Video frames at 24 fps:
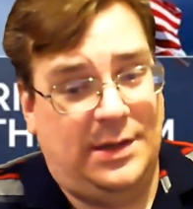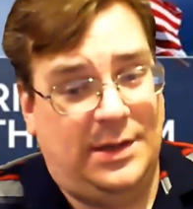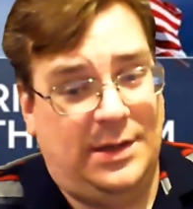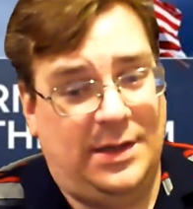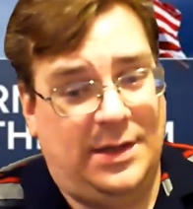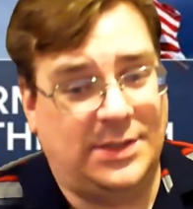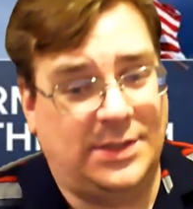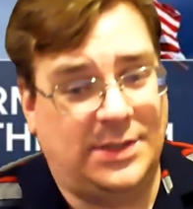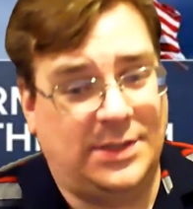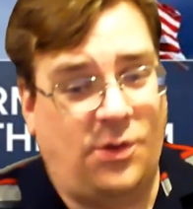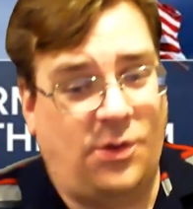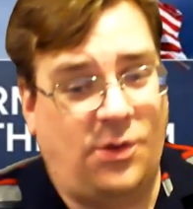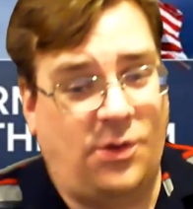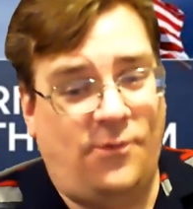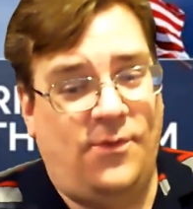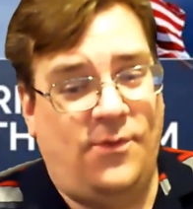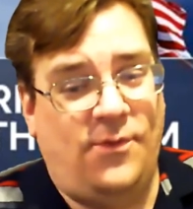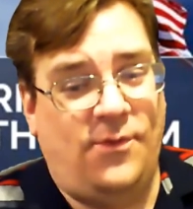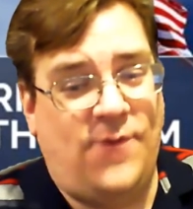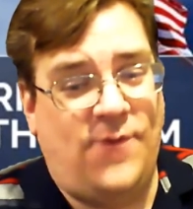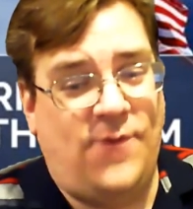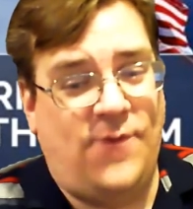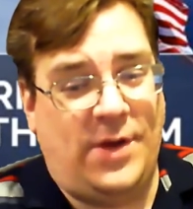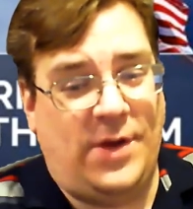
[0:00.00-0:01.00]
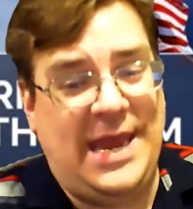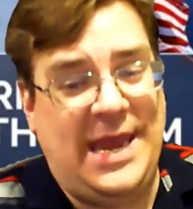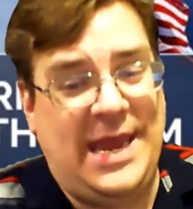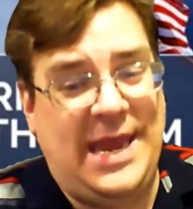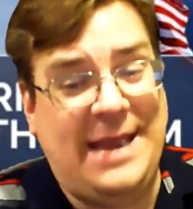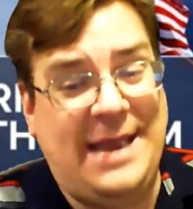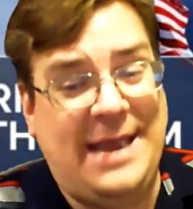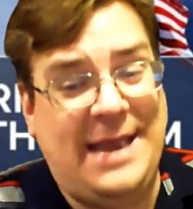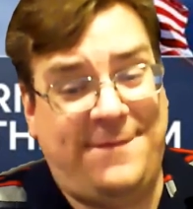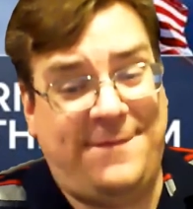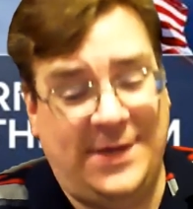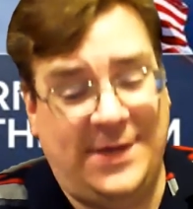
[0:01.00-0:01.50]
It's very
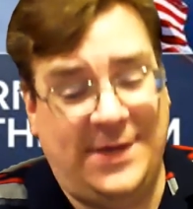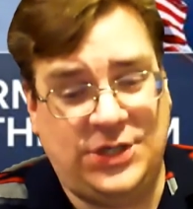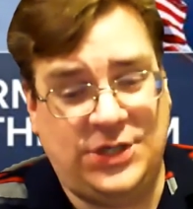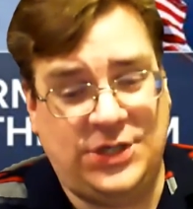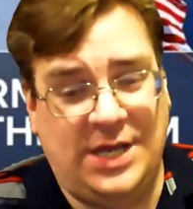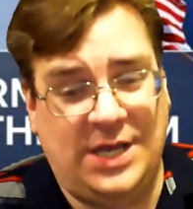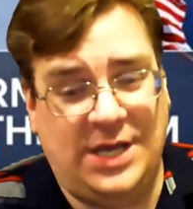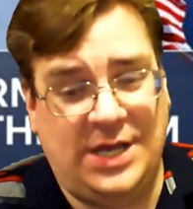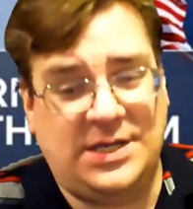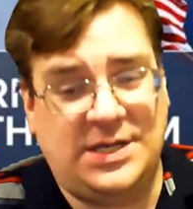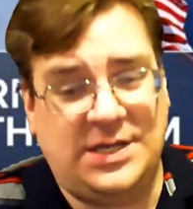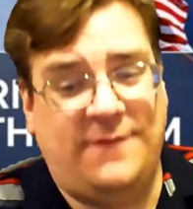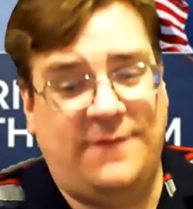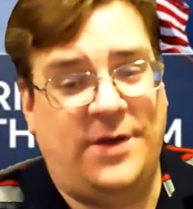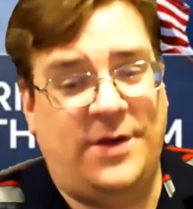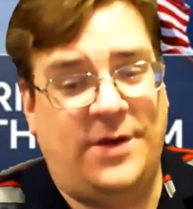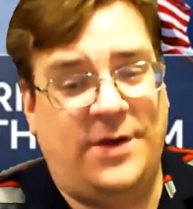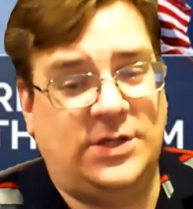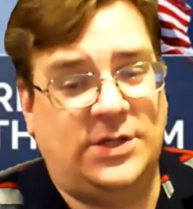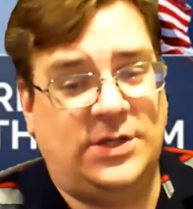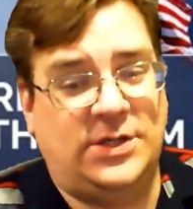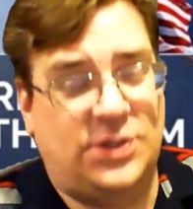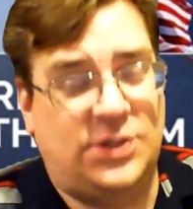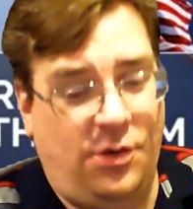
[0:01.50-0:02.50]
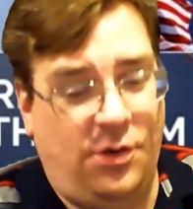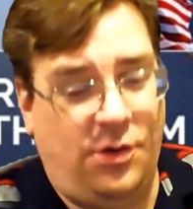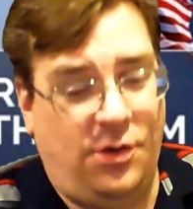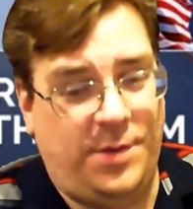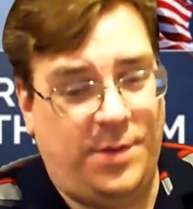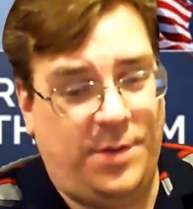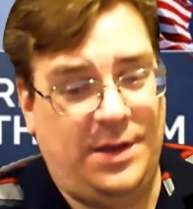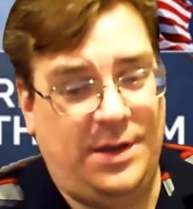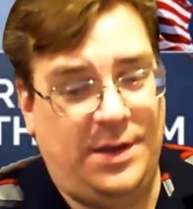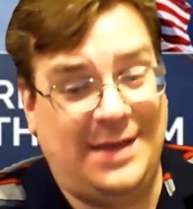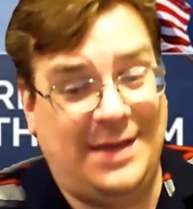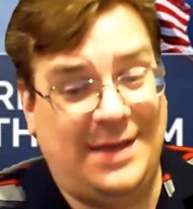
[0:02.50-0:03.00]
inefficient and very
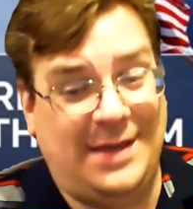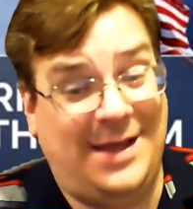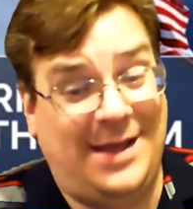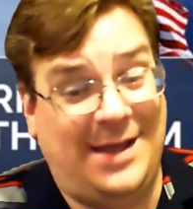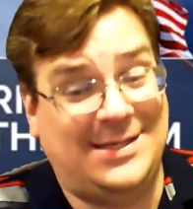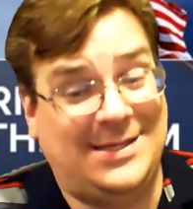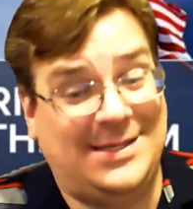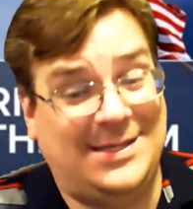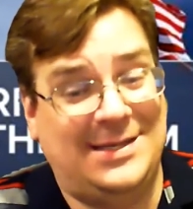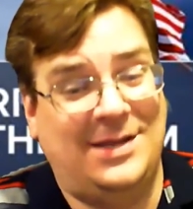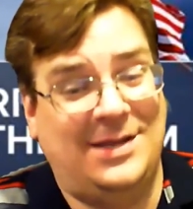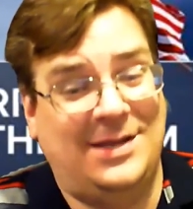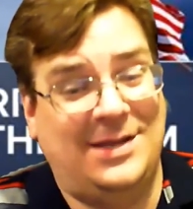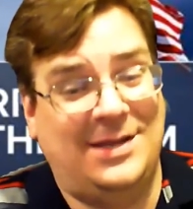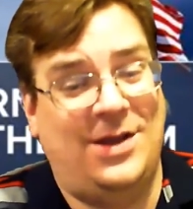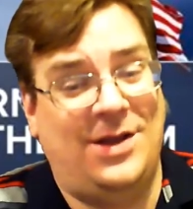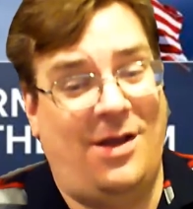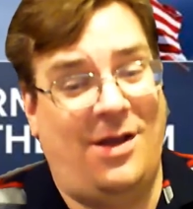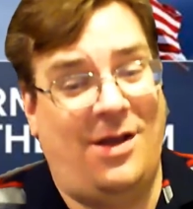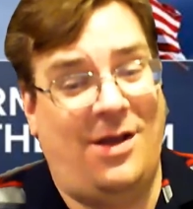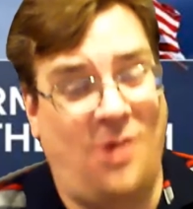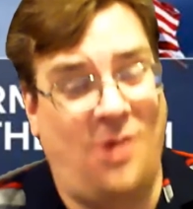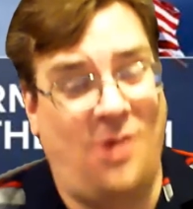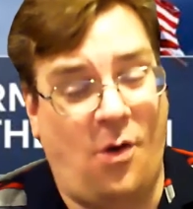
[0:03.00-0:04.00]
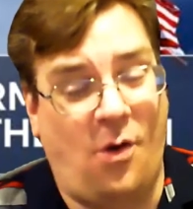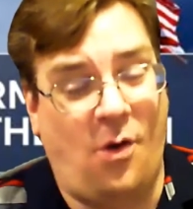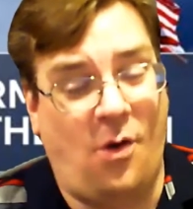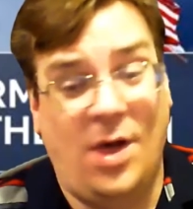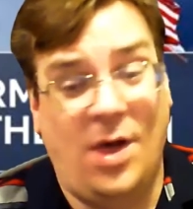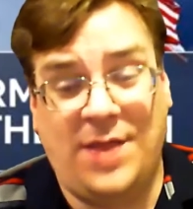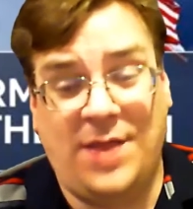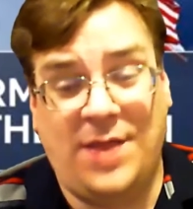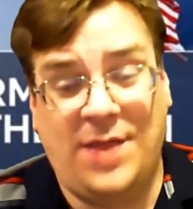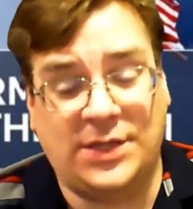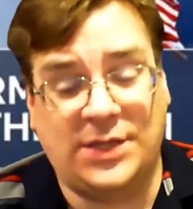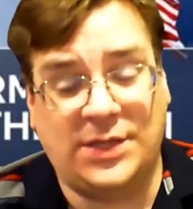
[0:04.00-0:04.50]
stupid and doesn't know.
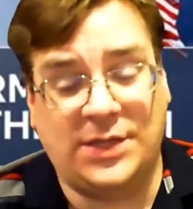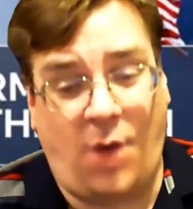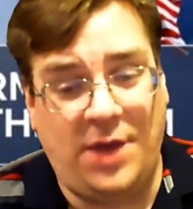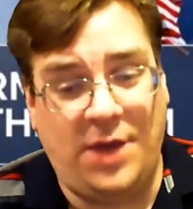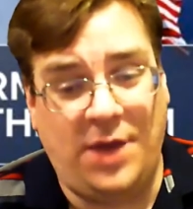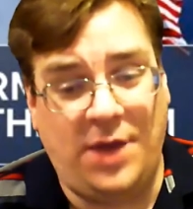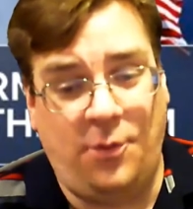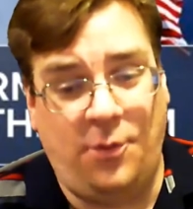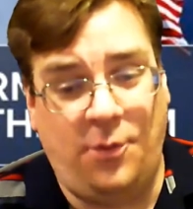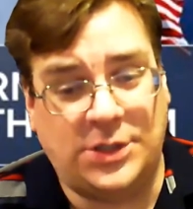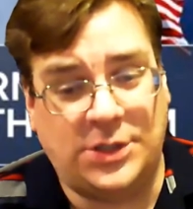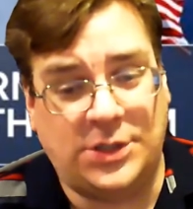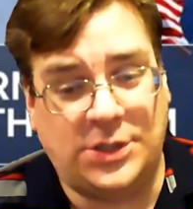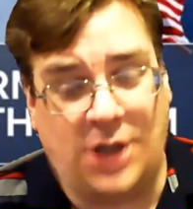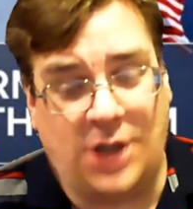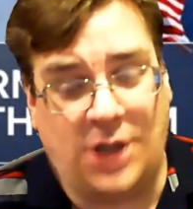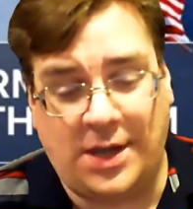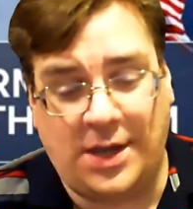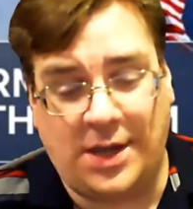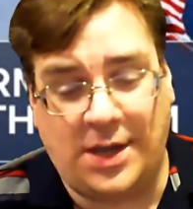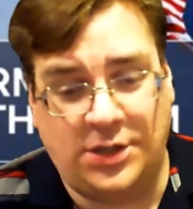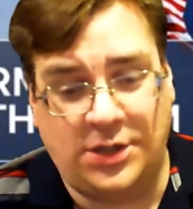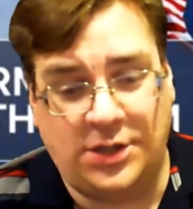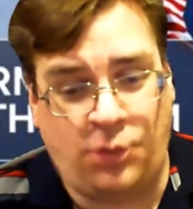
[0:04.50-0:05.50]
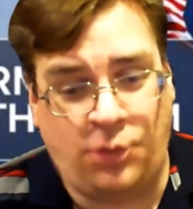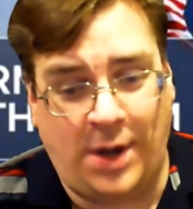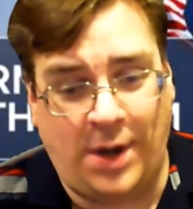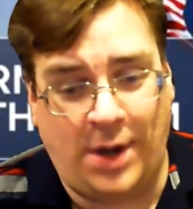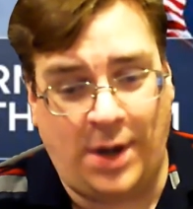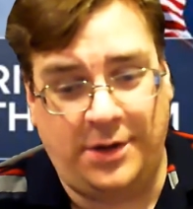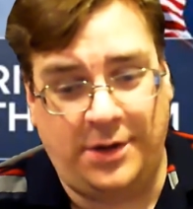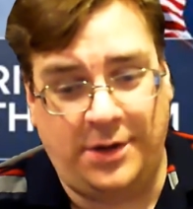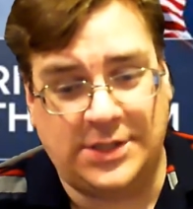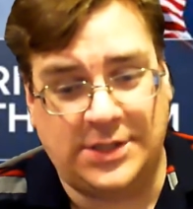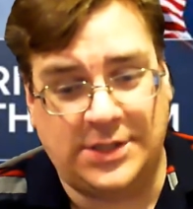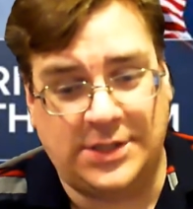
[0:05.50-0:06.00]
That's why you were stuck in 20
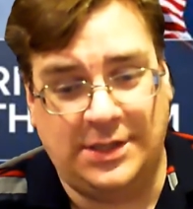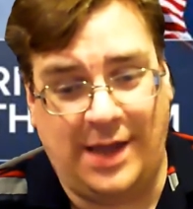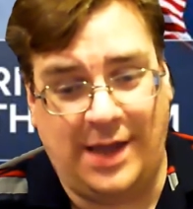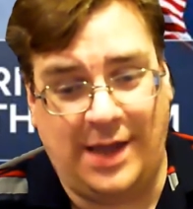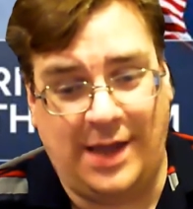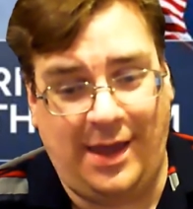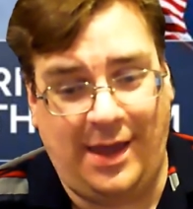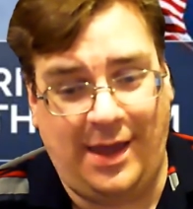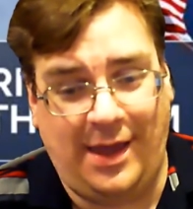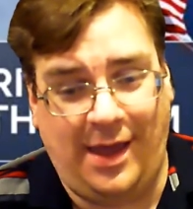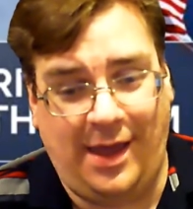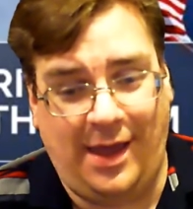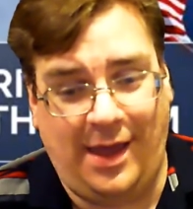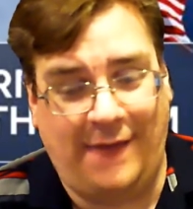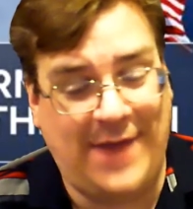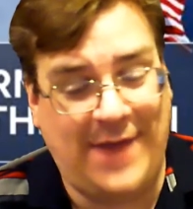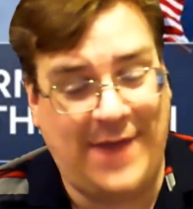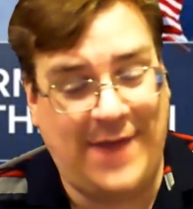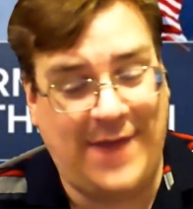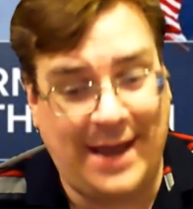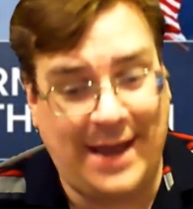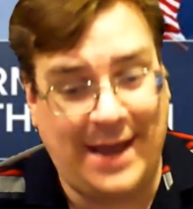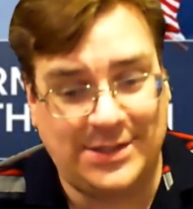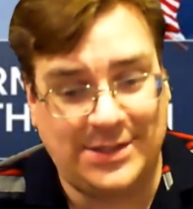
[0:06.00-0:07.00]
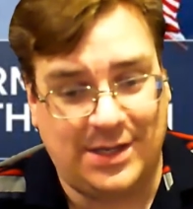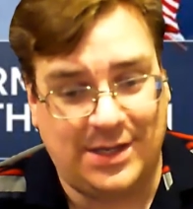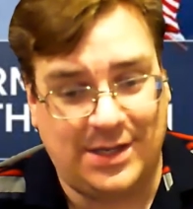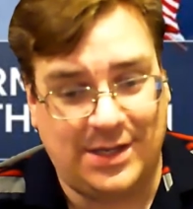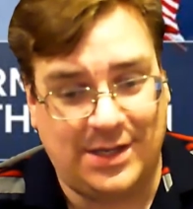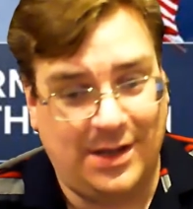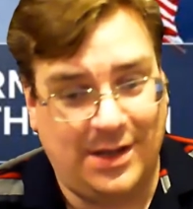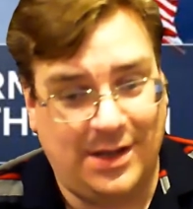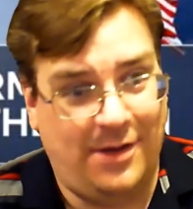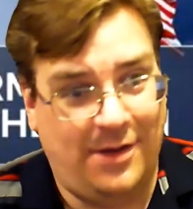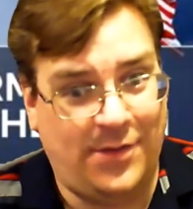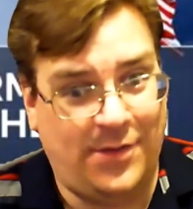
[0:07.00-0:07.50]
years in Afghanistan
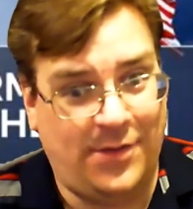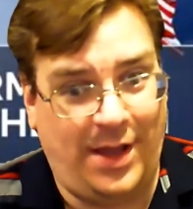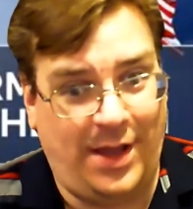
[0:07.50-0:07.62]
for the